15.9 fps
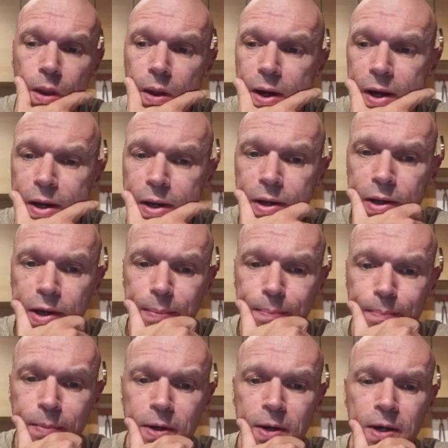And
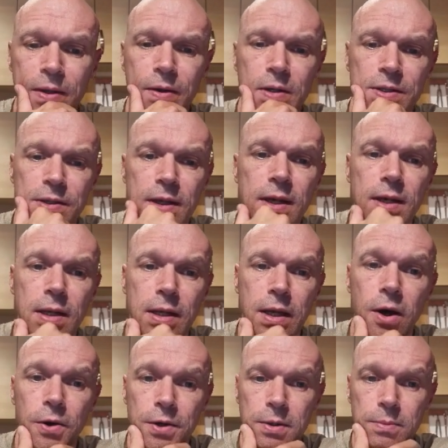there are certainly
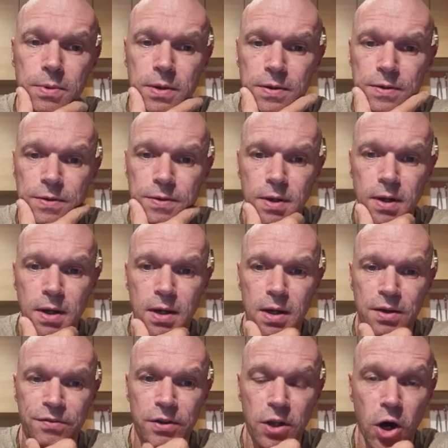arguments
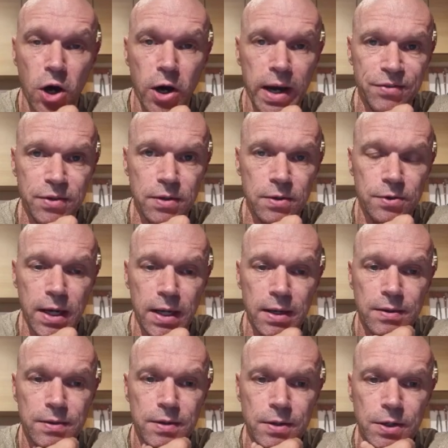for not having
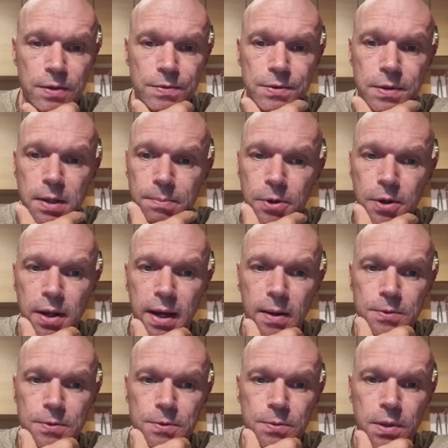Trent and using the money
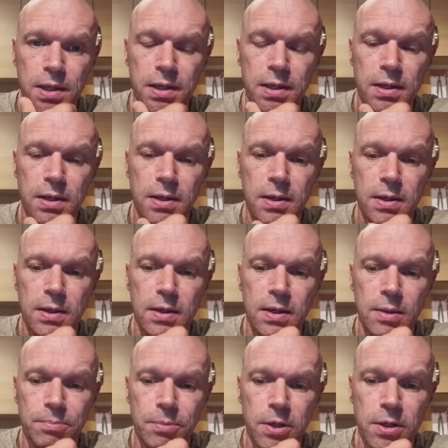elsewhere.
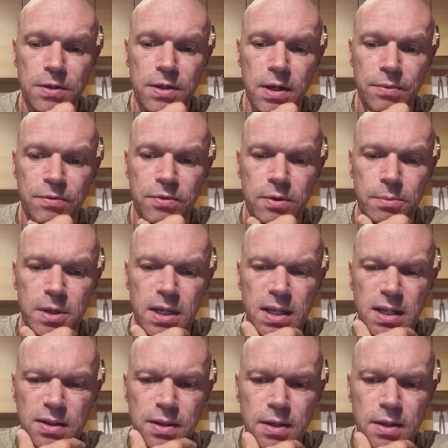But for
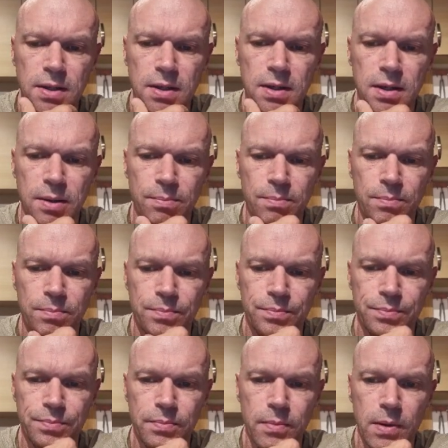me, I think
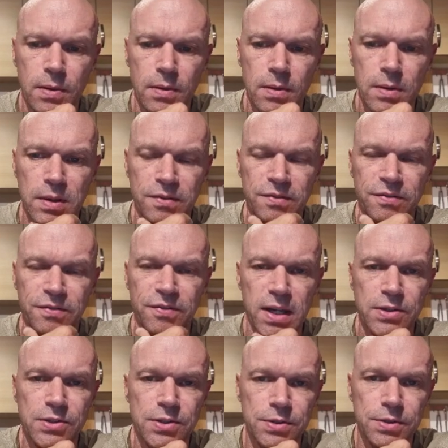the
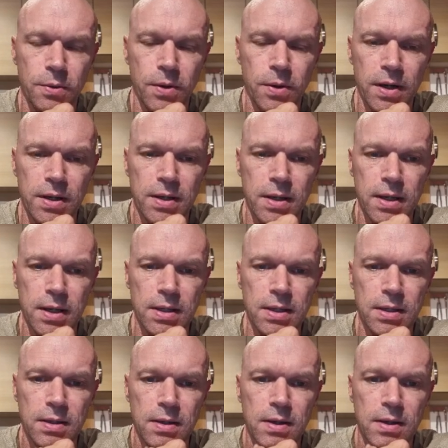fixtures are quite key.